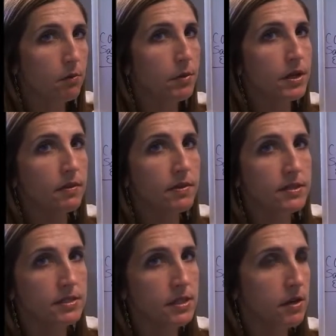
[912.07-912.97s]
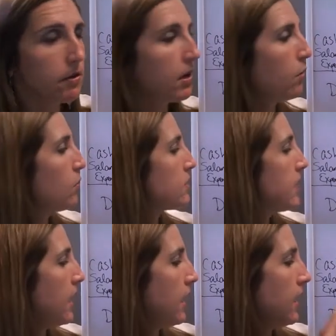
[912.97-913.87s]
But in this scenario, we're
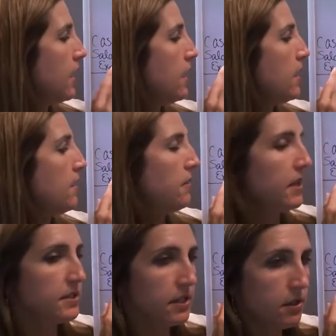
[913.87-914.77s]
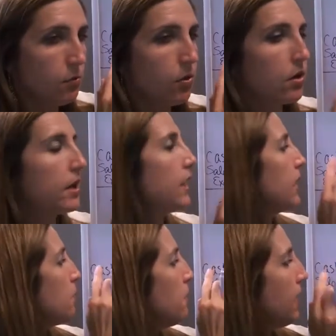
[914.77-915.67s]
saying they did the work and
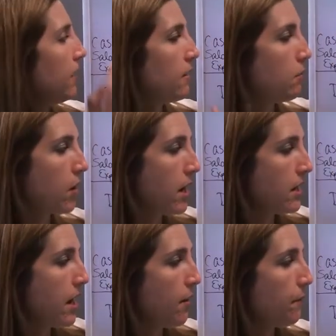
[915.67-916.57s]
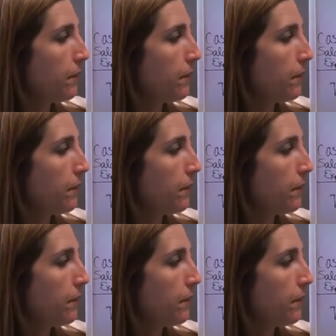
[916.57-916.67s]
I'm paying them right now.